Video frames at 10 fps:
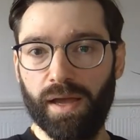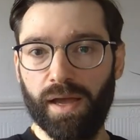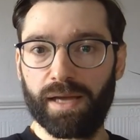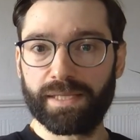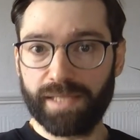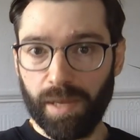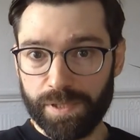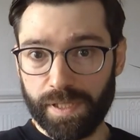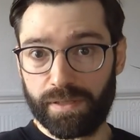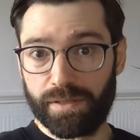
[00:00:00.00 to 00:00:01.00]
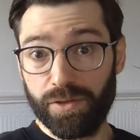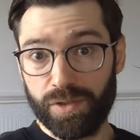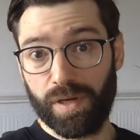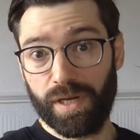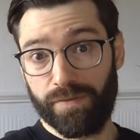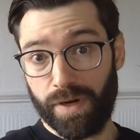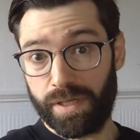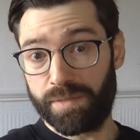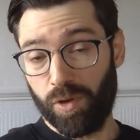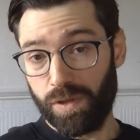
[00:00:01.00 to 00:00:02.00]
a subset, usually a
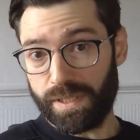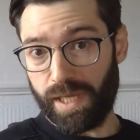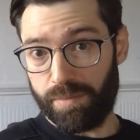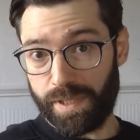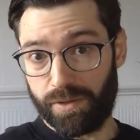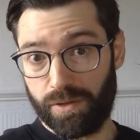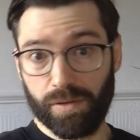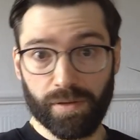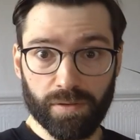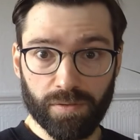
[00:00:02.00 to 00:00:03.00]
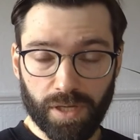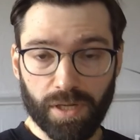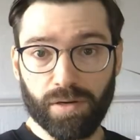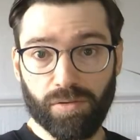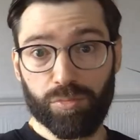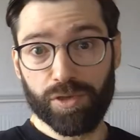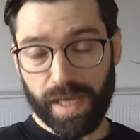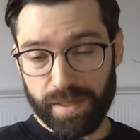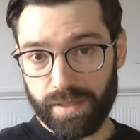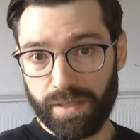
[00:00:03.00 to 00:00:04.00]
very small subset, although
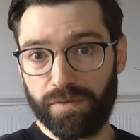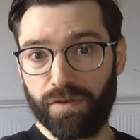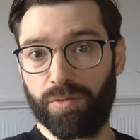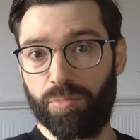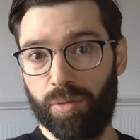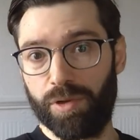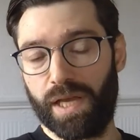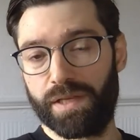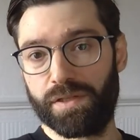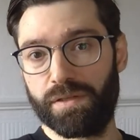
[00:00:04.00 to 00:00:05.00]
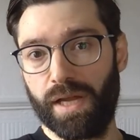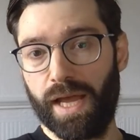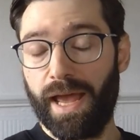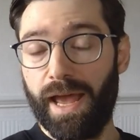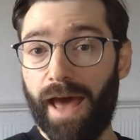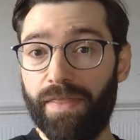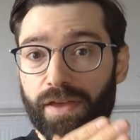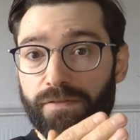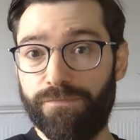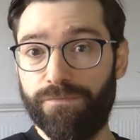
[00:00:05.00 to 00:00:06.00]
representative of the population, and
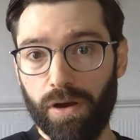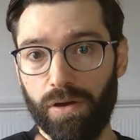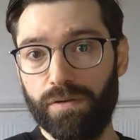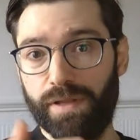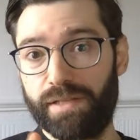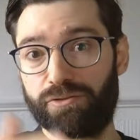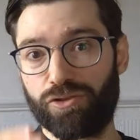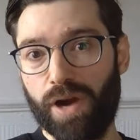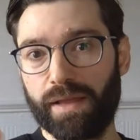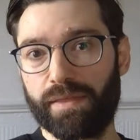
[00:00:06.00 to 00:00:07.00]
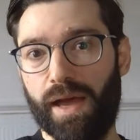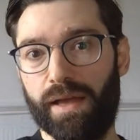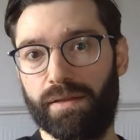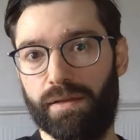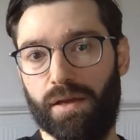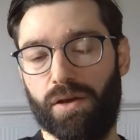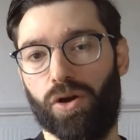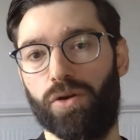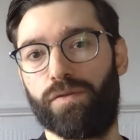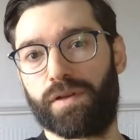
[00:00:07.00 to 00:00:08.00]
they follow, they track that
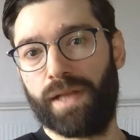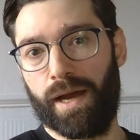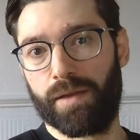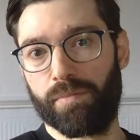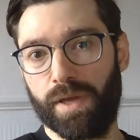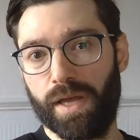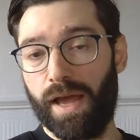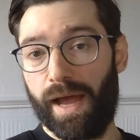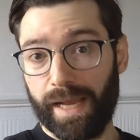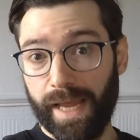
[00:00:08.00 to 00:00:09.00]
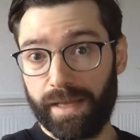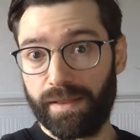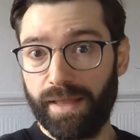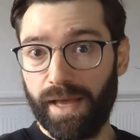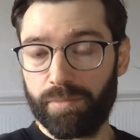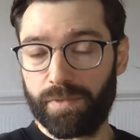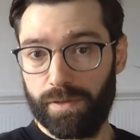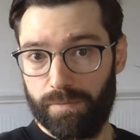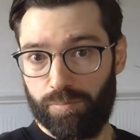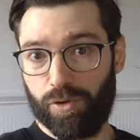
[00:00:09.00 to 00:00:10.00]
over time. Again, that
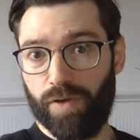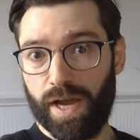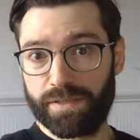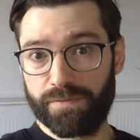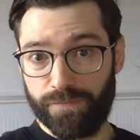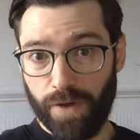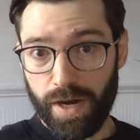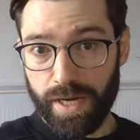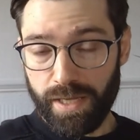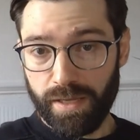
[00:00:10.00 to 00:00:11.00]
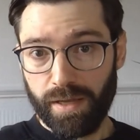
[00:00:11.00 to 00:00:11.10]
provides very